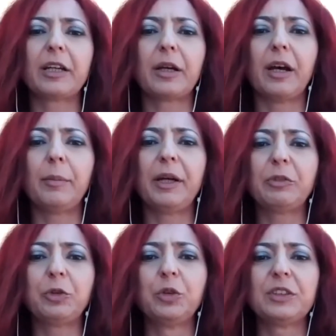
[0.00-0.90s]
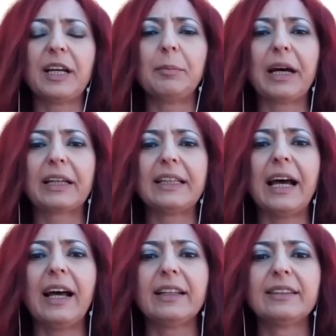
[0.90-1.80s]
Beirut and
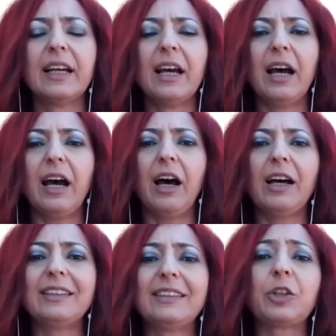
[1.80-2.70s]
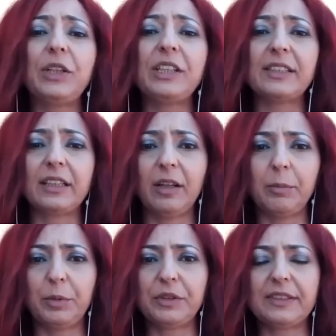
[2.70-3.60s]
Baghdad decrease in
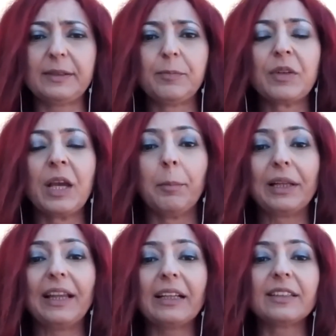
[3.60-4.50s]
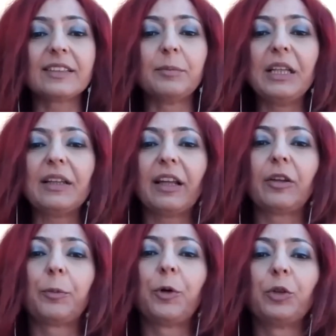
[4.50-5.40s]
numbers. But that doesn't mean that
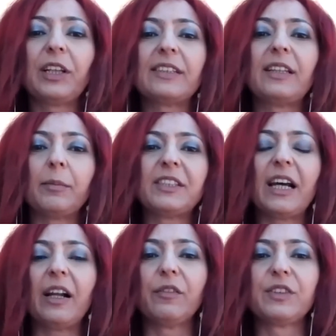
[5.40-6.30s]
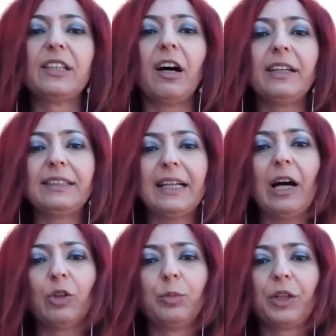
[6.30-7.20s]
the protests themselves died
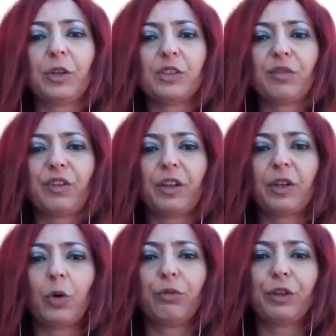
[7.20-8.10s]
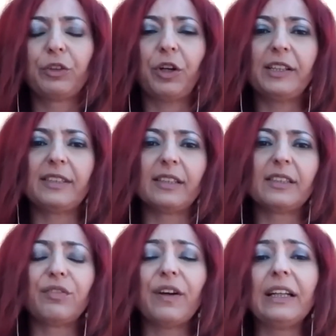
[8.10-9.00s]
down because of the COVID crisis.
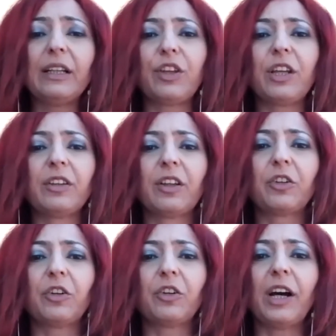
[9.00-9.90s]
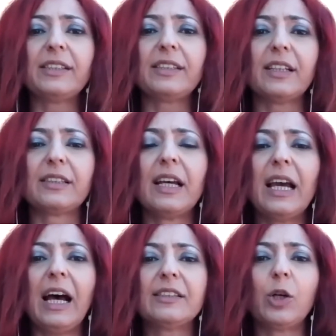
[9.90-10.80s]
If anything, the crisis
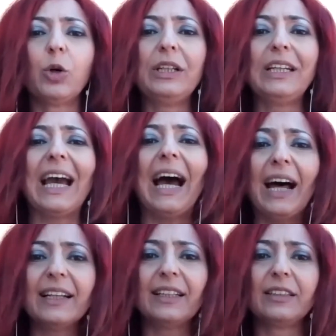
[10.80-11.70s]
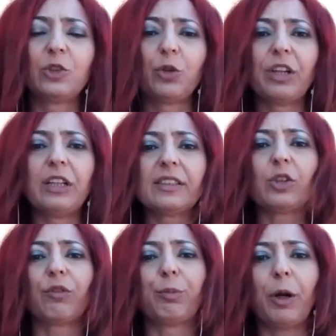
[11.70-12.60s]
has only added to the list
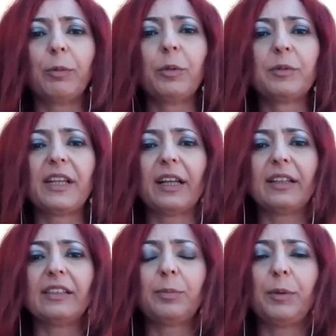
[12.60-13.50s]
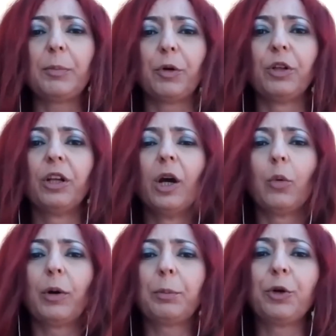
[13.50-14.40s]
of problems that these people
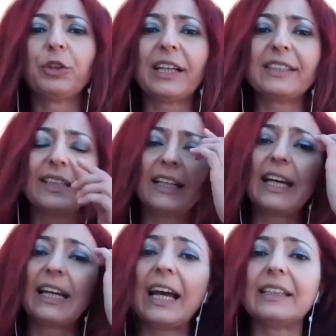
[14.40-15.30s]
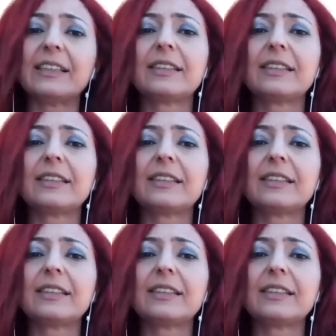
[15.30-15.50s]
were protesting against.